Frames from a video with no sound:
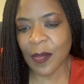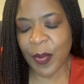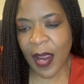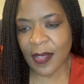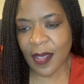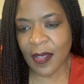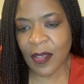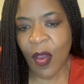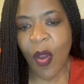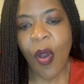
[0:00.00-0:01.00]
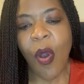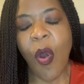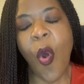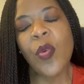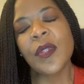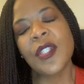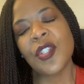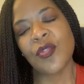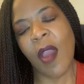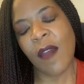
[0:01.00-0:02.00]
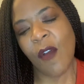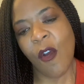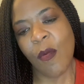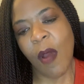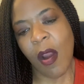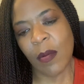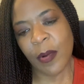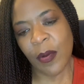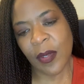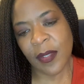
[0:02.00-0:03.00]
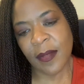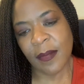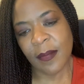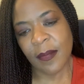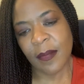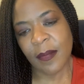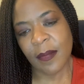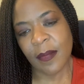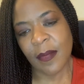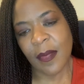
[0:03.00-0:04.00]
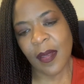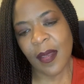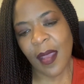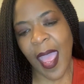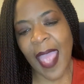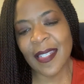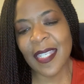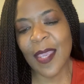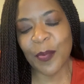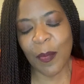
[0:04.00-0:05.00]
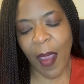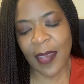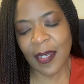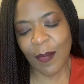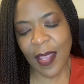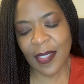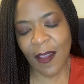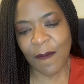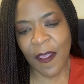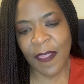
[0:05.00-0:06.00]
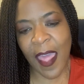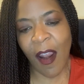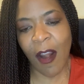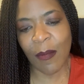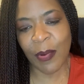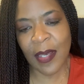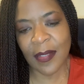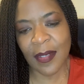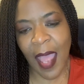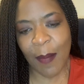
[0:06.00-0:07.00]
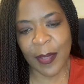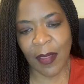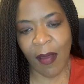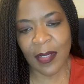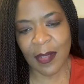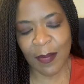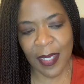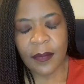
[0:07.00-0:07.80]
process, only to drive home heartbroken. I had to keep reminding myself that that heartbreak did not belong to me.